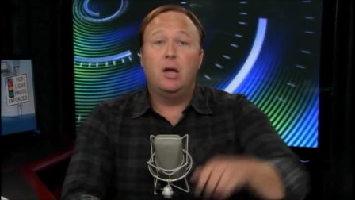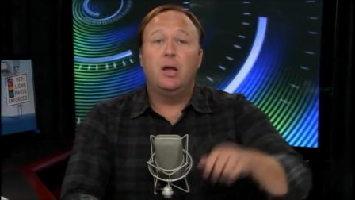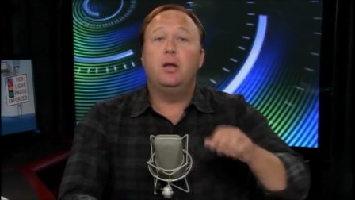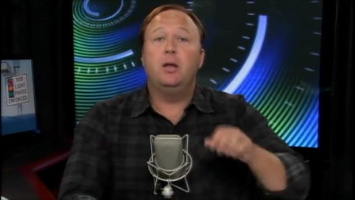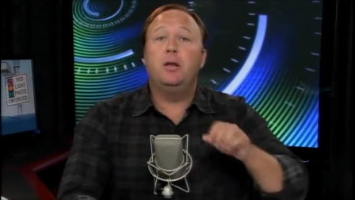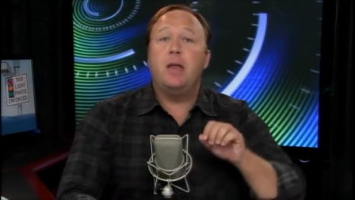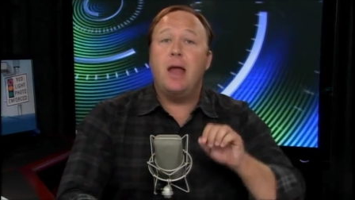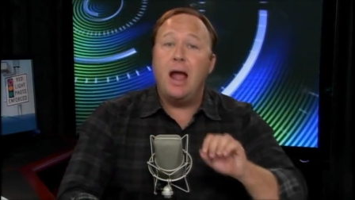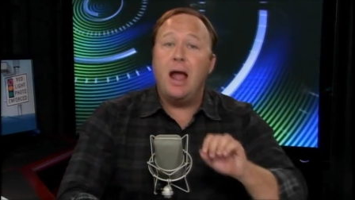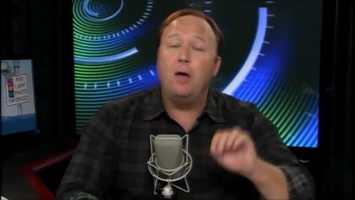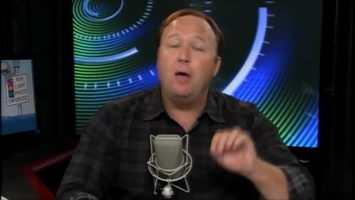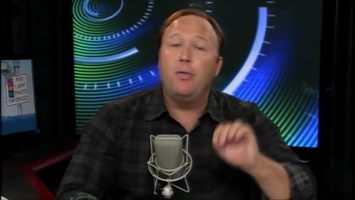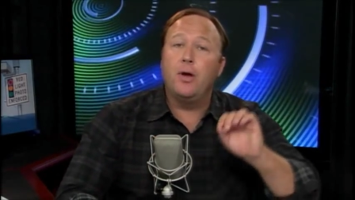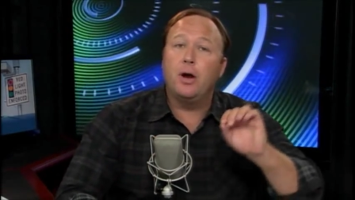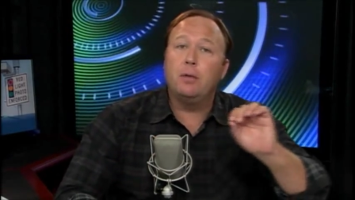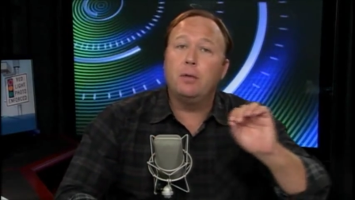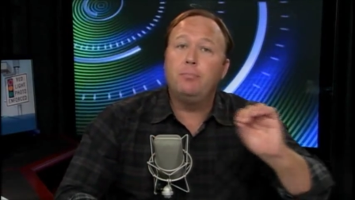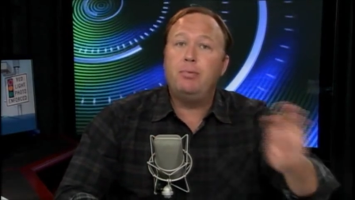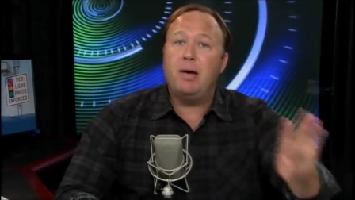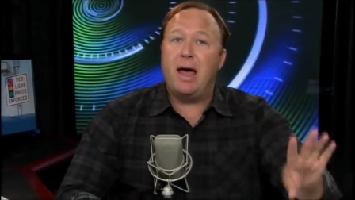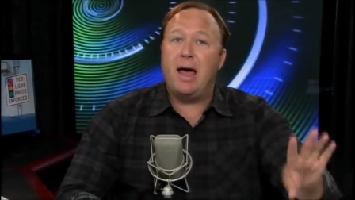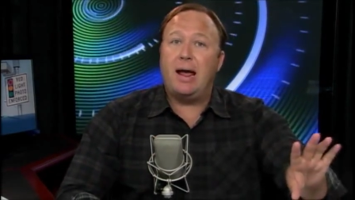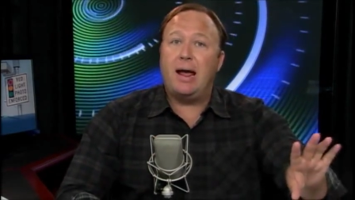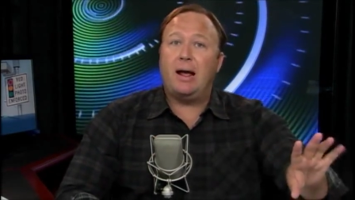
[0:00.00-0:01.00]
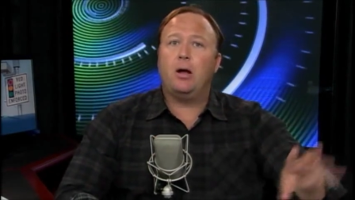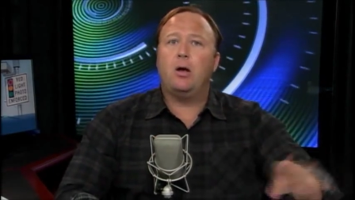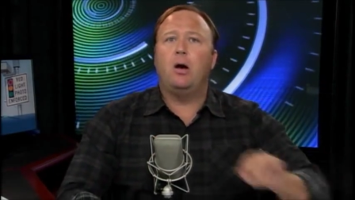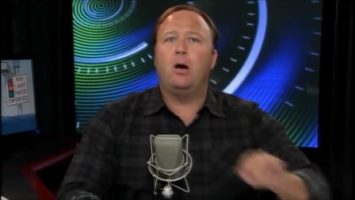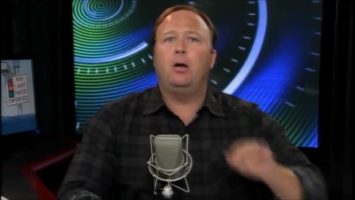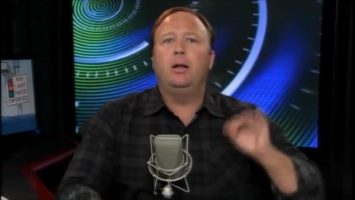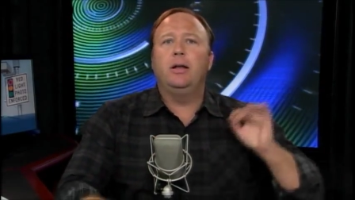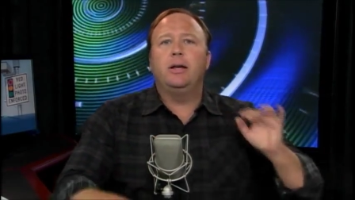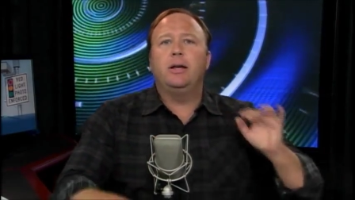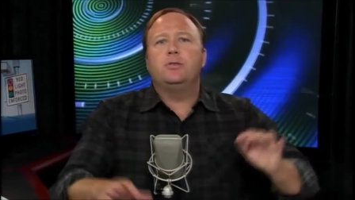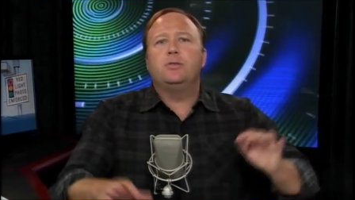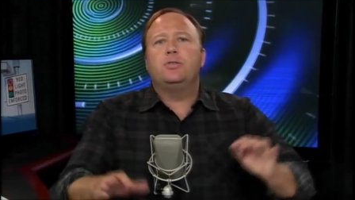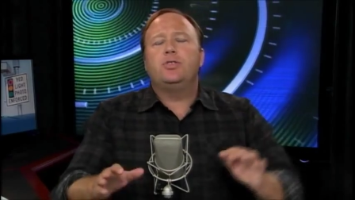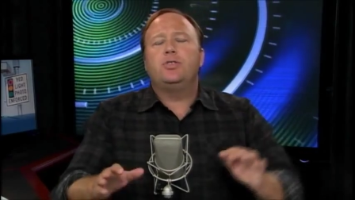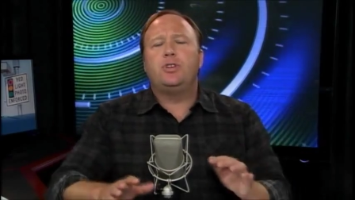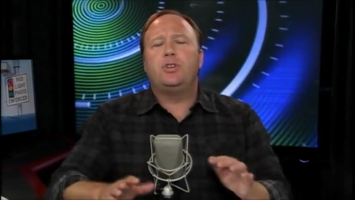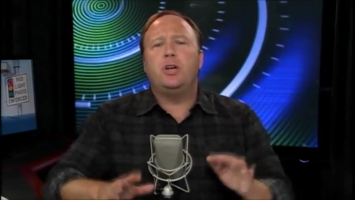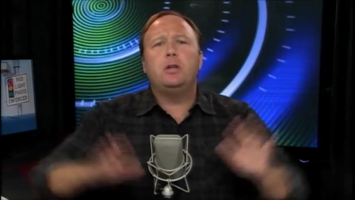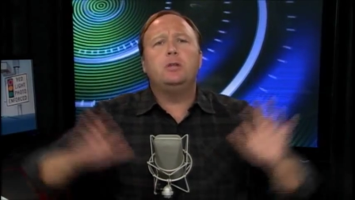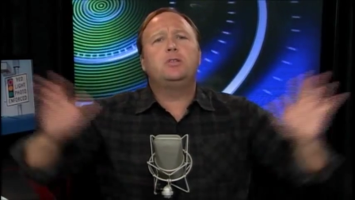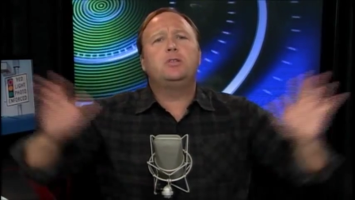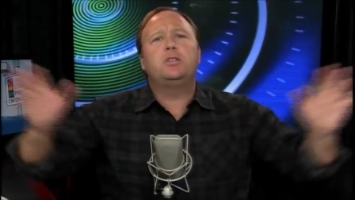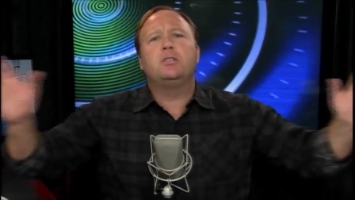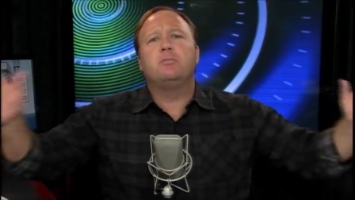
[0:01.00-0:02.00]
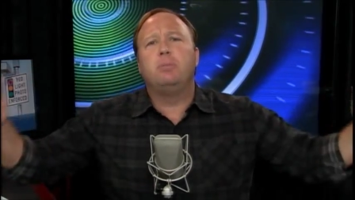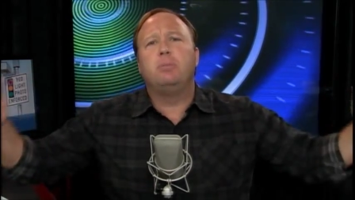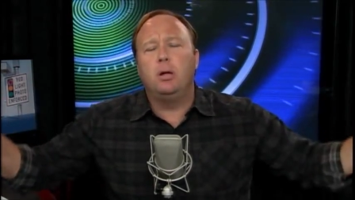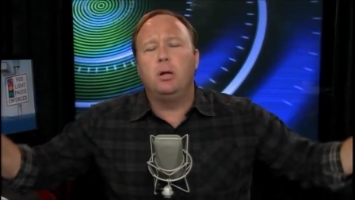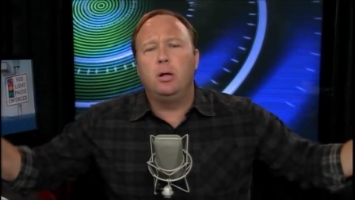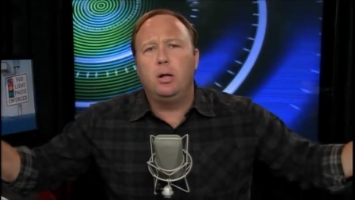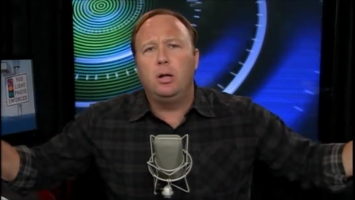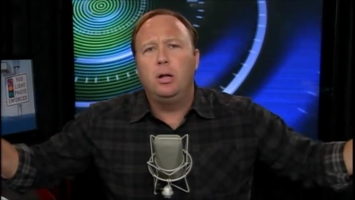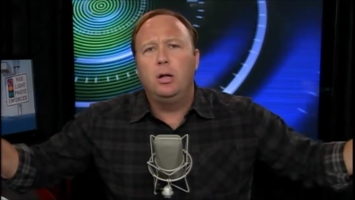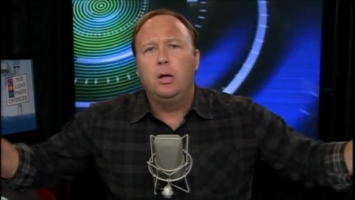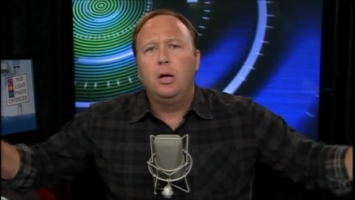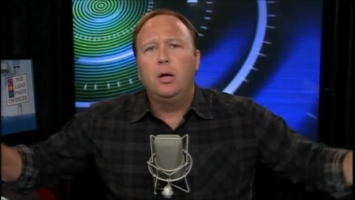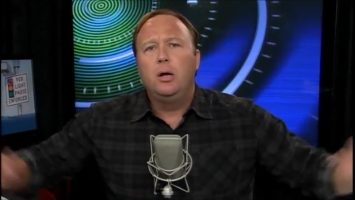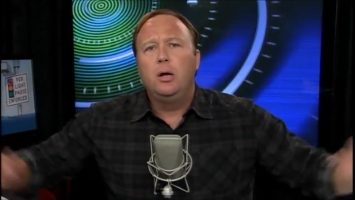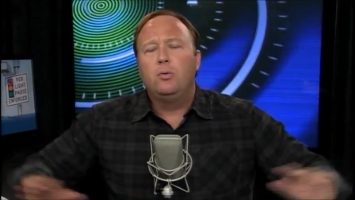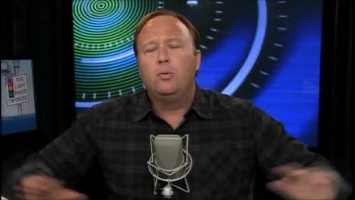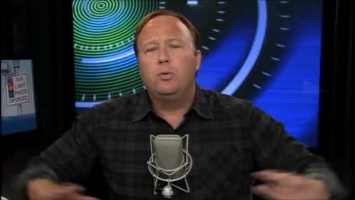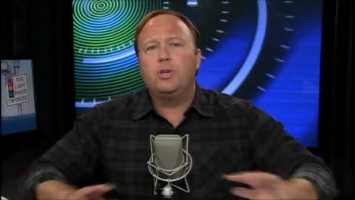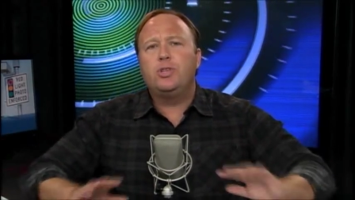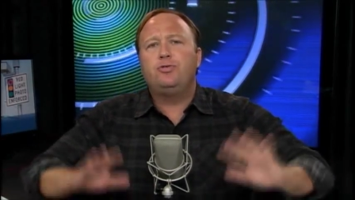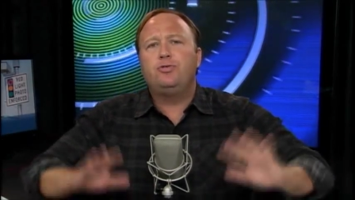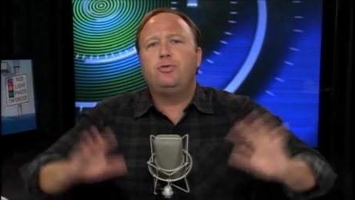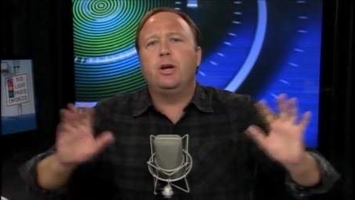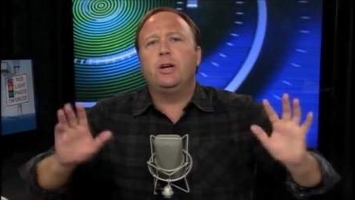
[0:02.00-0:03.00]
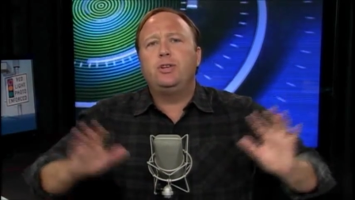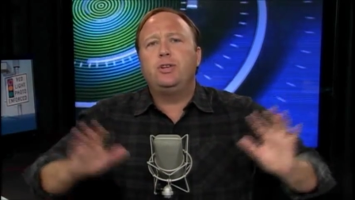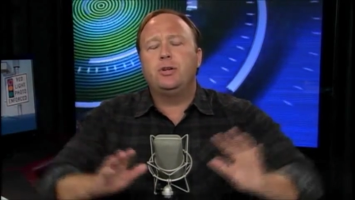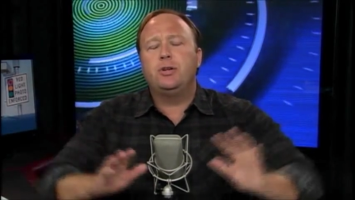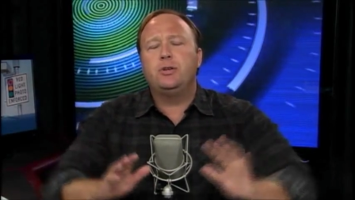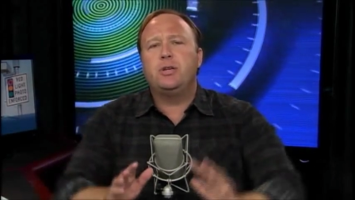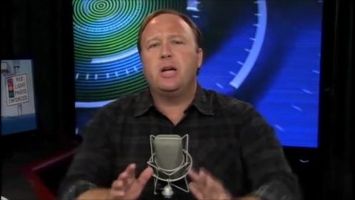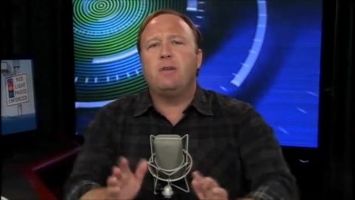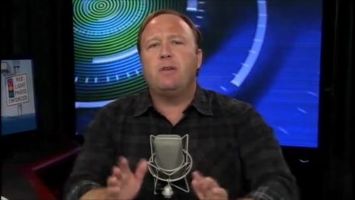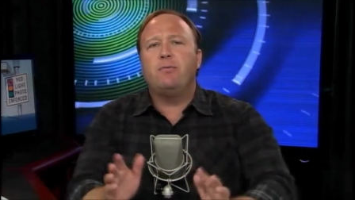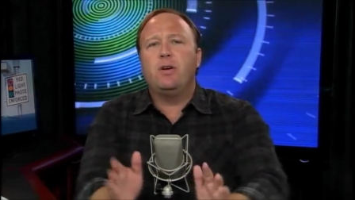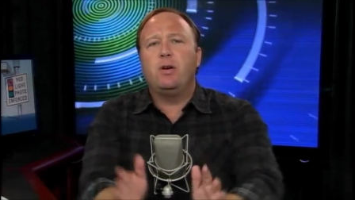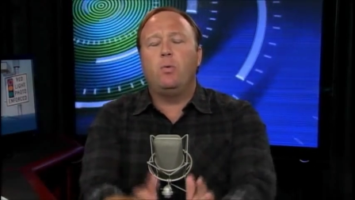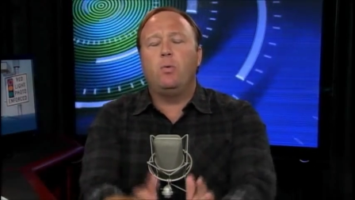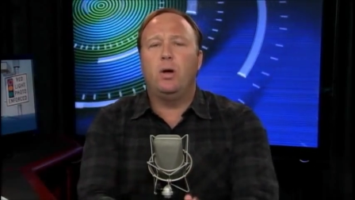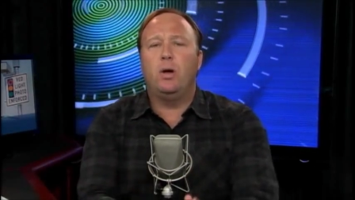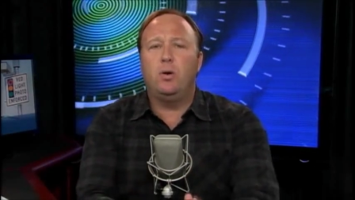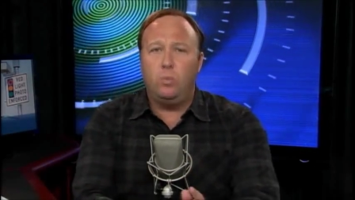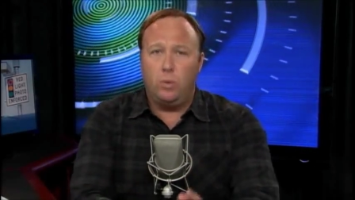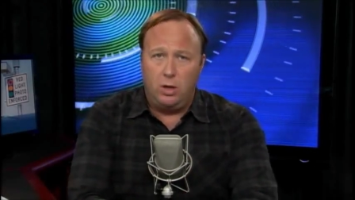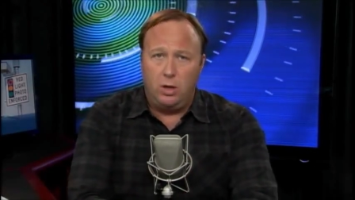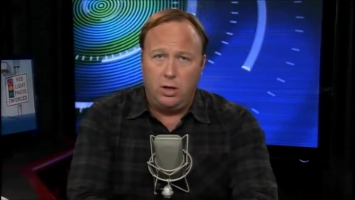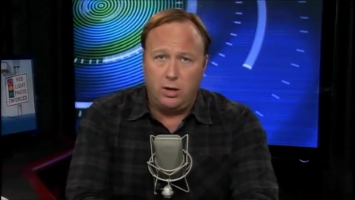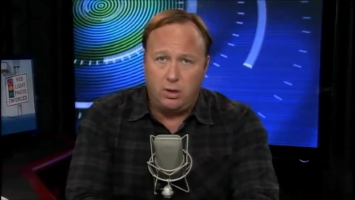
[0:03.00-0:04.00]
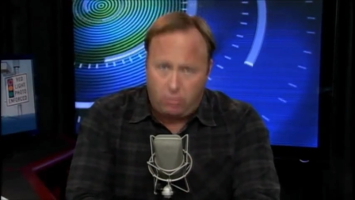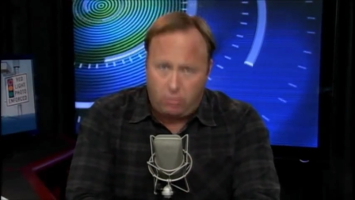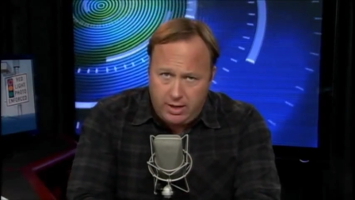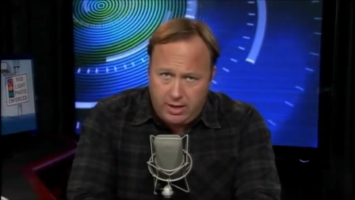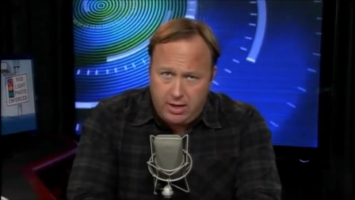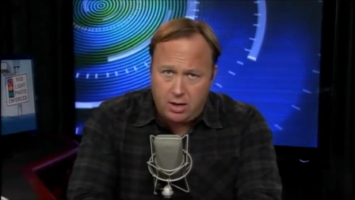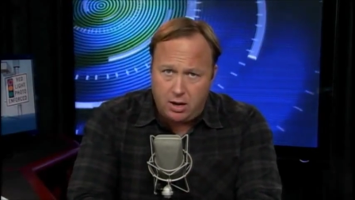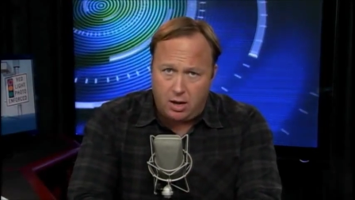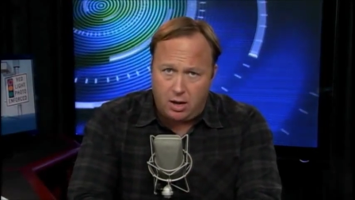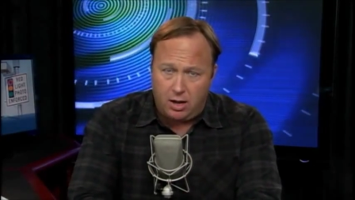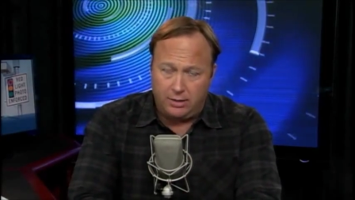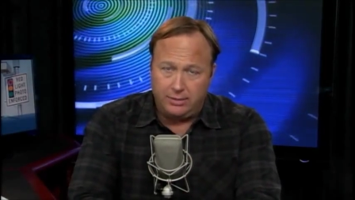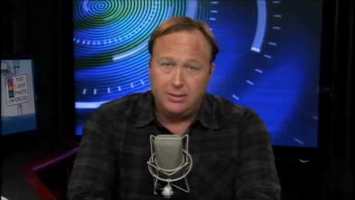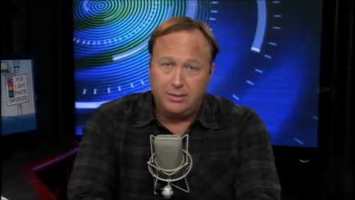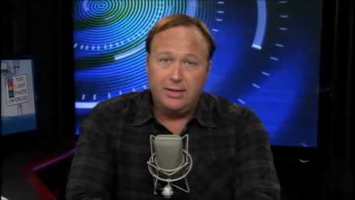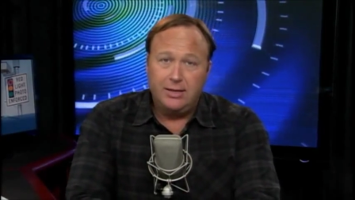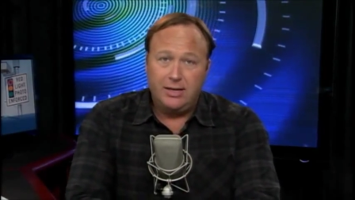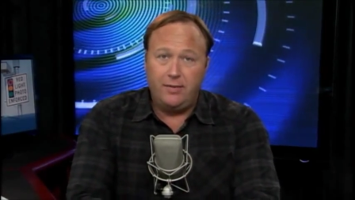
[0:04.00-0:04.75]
Now they're back calling it sensible restrictions everyone will agree on.